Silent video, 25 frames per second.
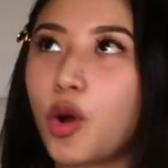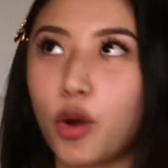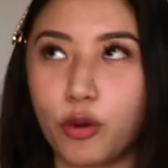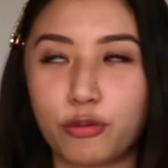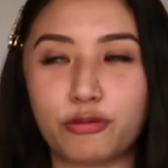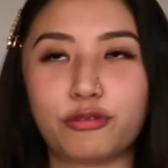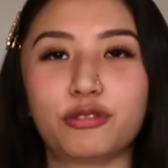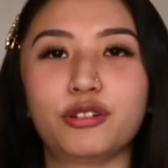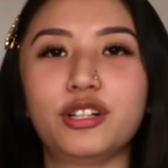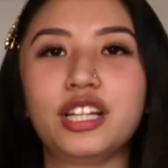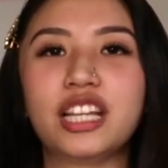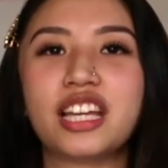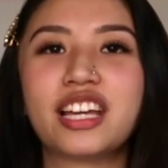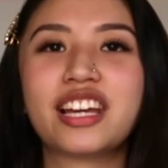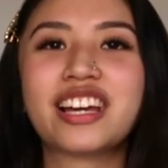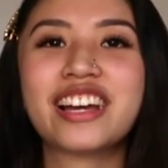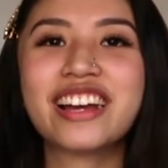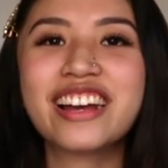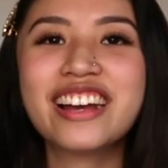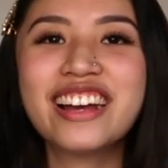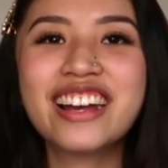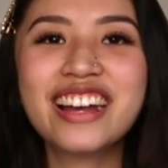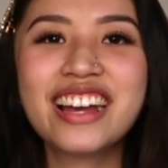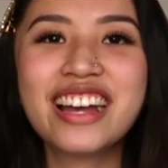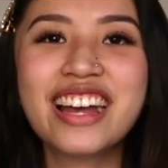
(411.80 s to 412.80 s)
Hopefully.
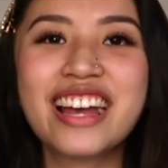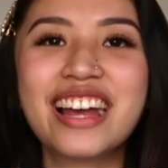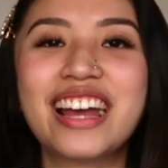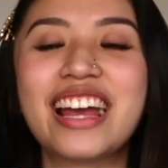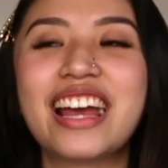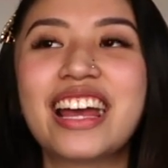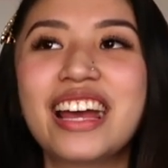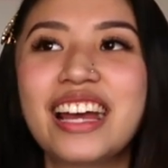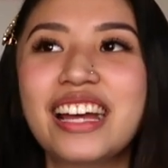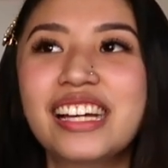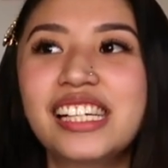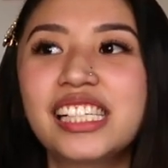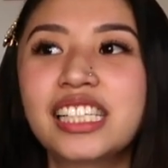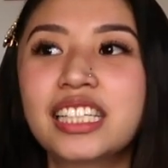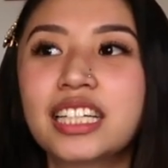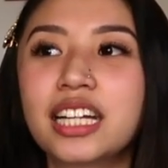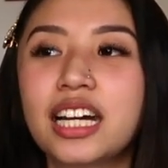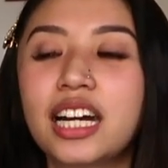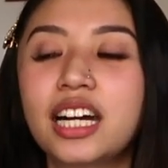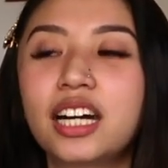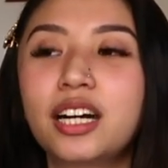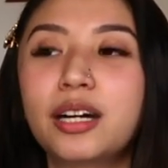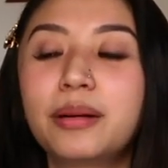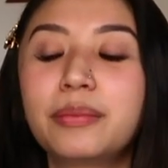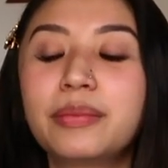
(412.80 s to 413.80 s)

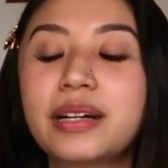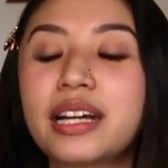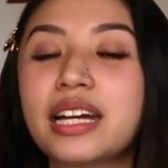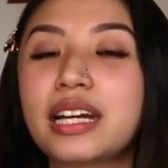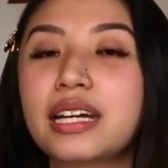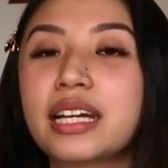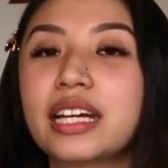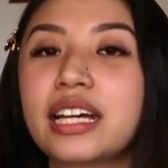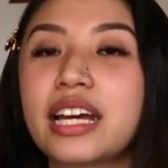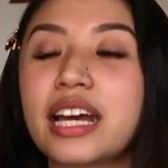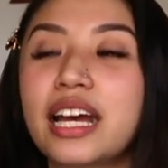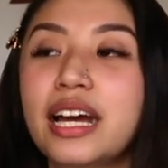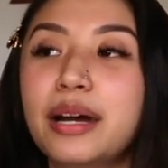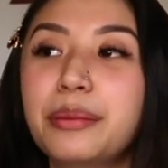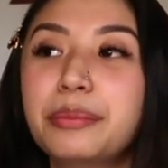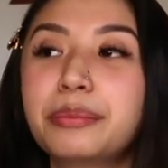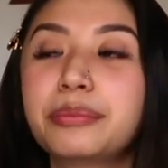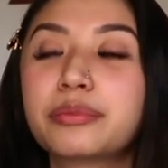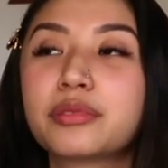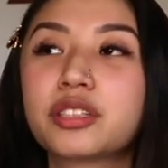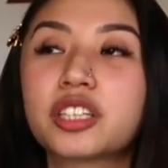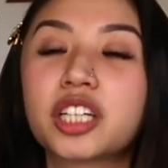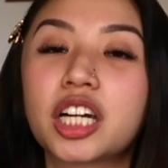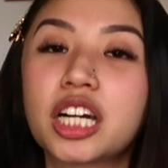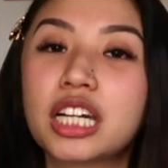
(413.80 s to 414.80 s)
And I
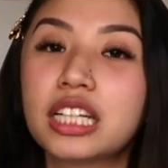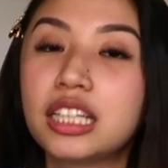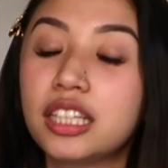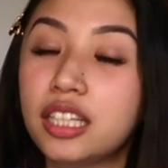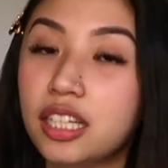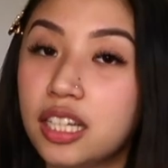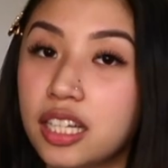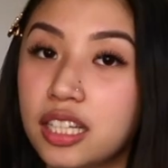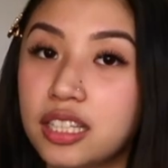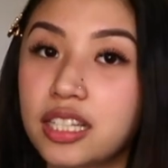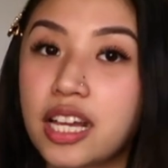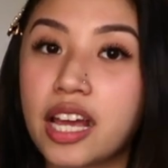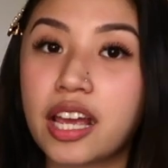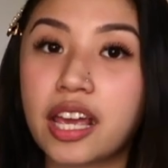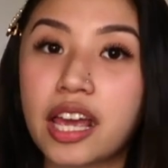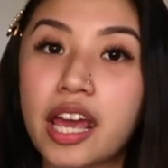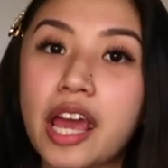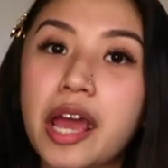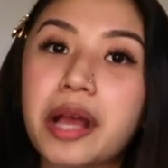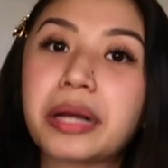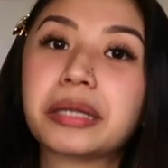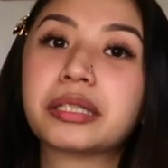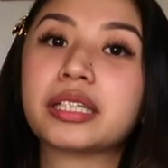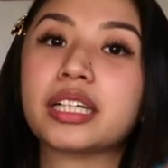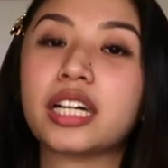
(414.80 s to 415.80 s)
am currently
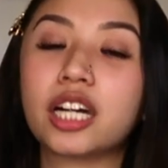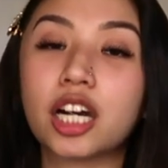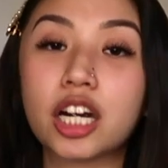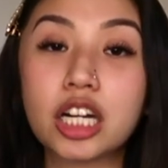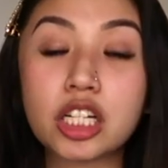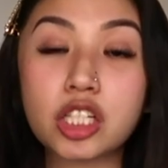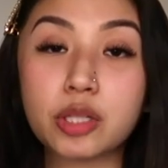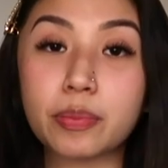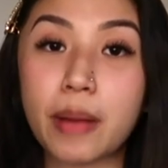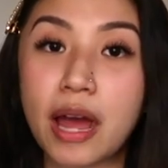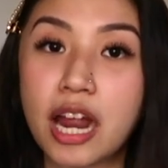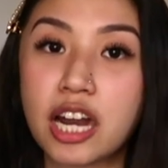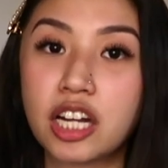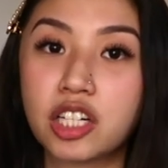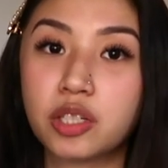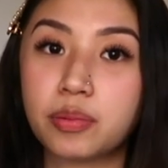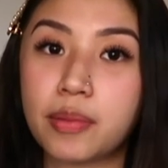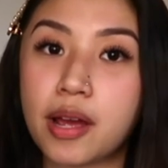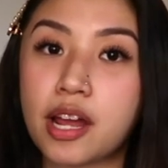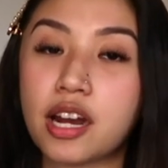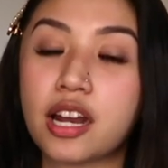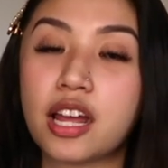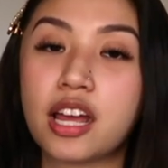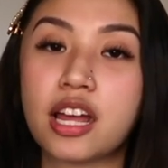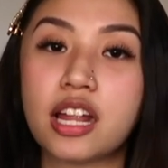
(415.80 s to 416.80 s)
taking arts
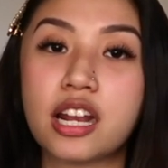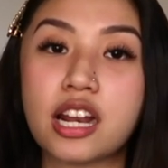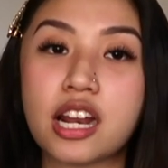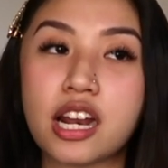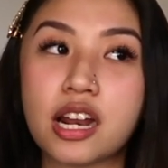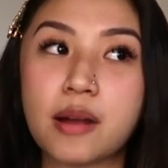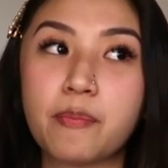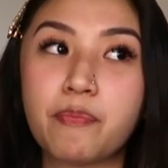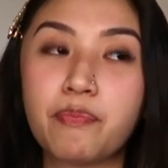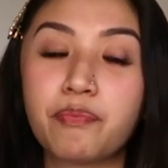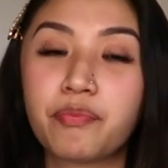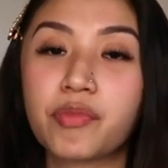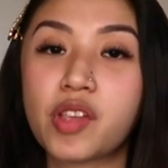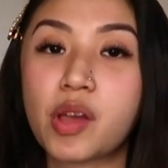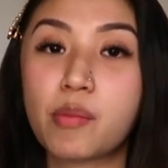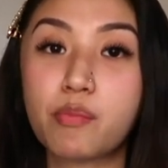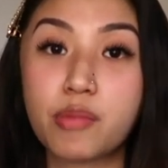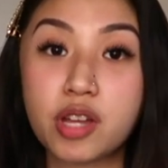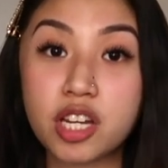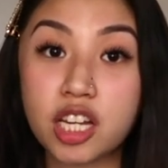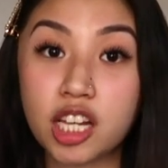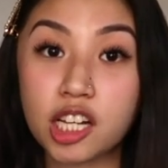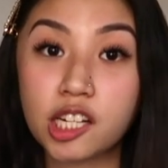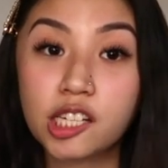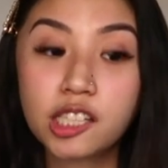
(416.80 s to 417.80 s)
management and
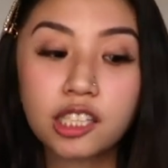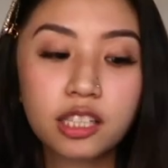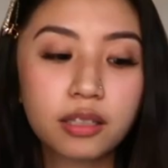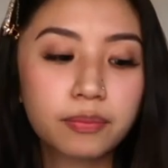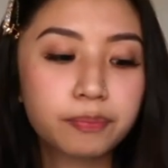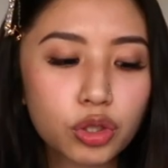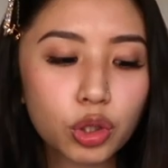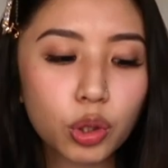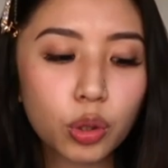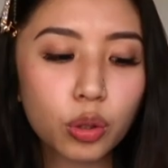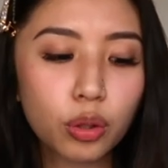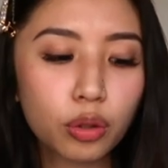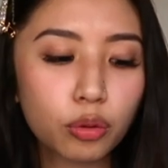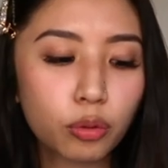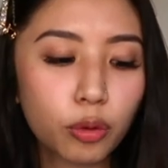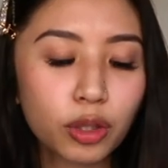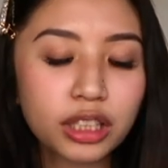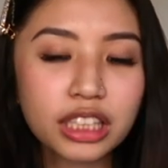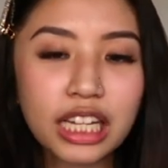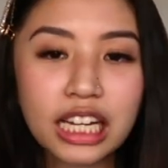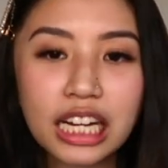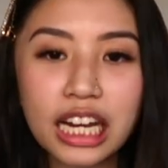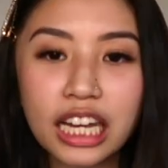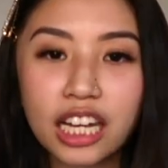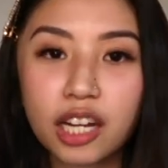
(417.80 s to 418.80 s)
Binyild. So,
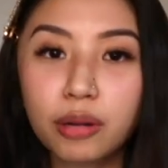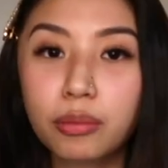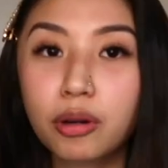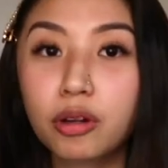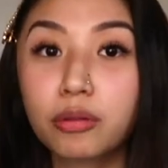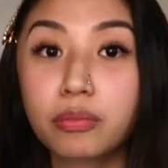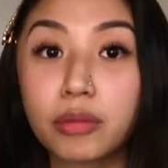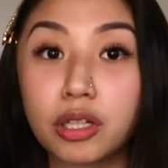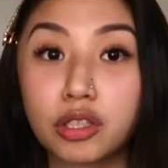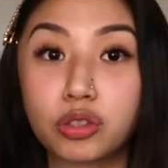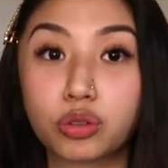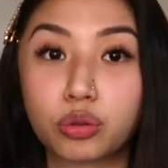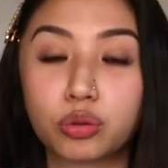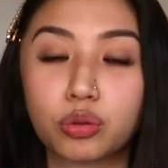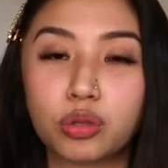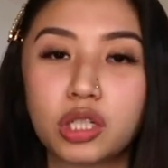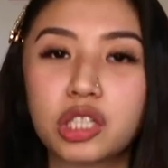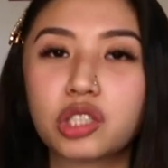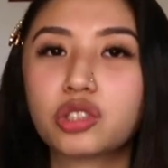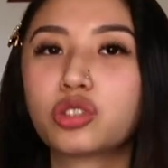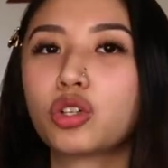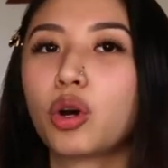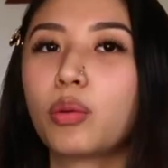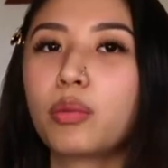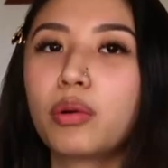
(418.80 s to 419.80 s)
what I like about my
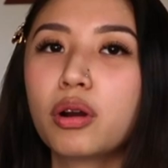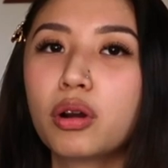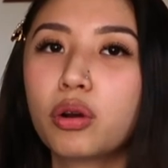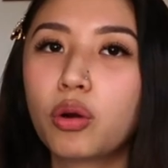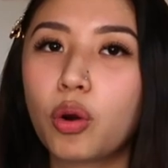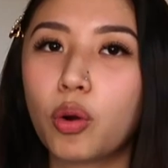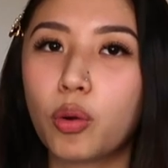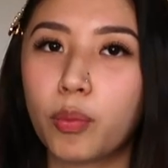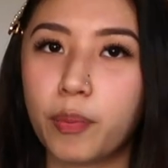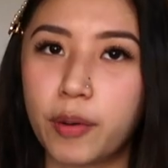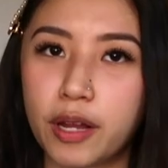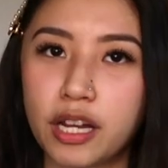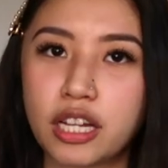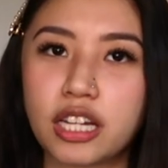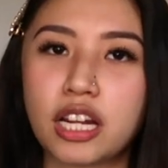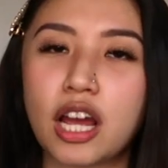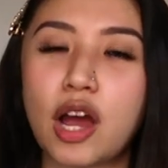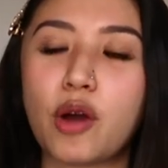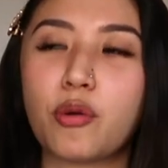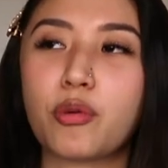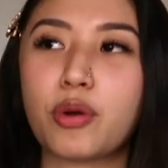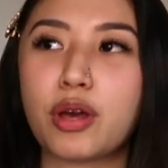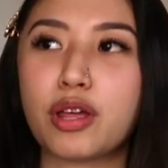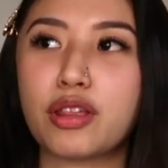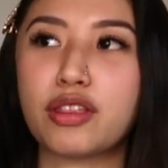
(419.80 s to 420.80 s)
school is sobrang open
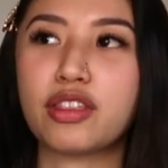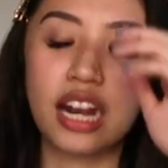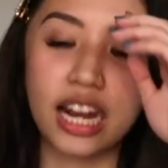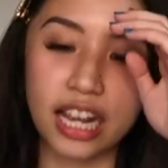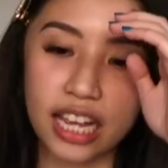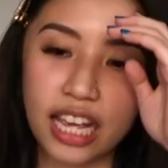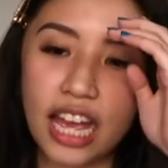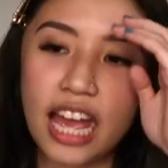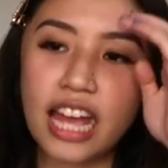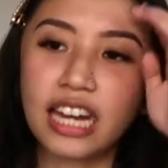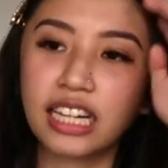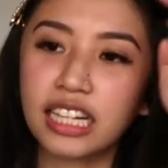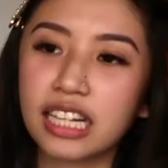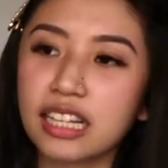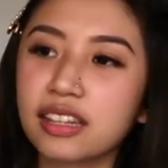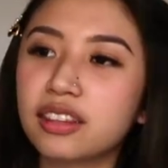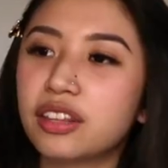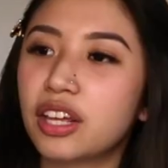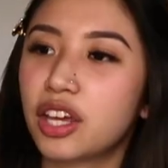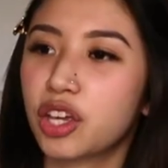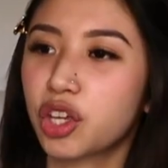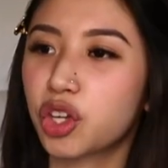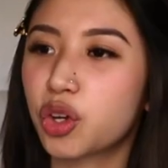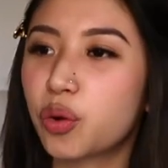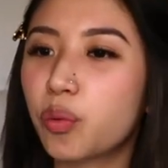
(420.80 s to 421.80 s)
niya with like
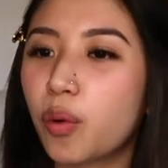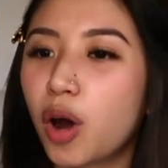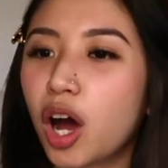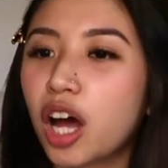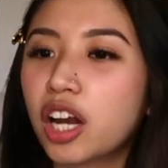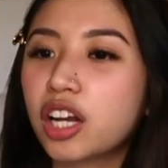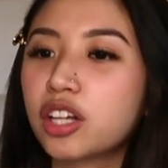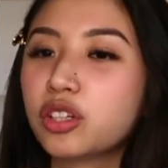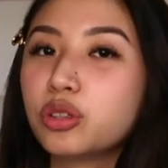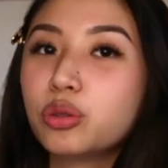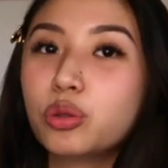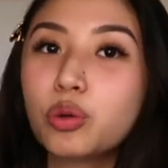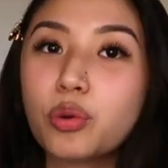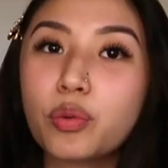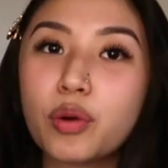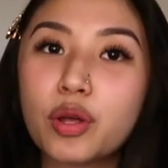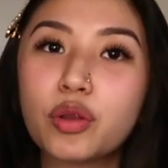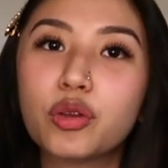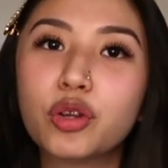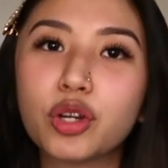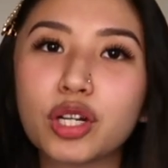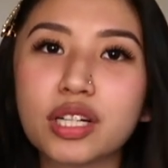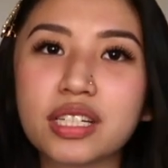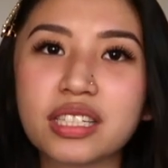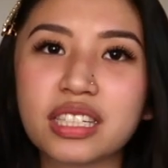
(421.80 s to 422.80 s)
anything you wanna do
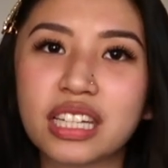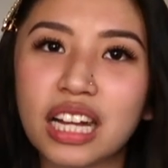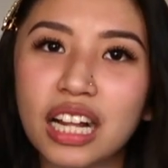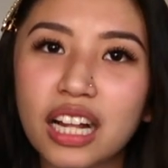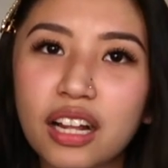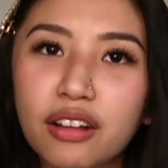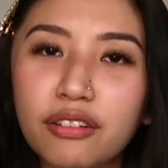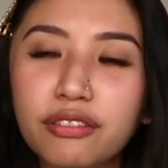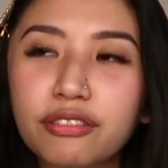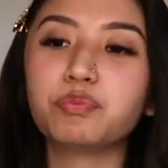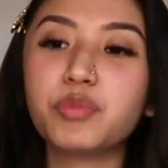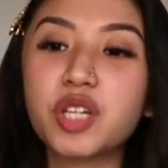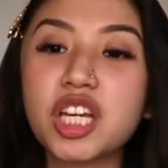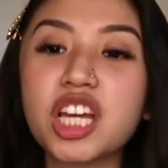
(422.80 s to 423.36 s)
with yourself.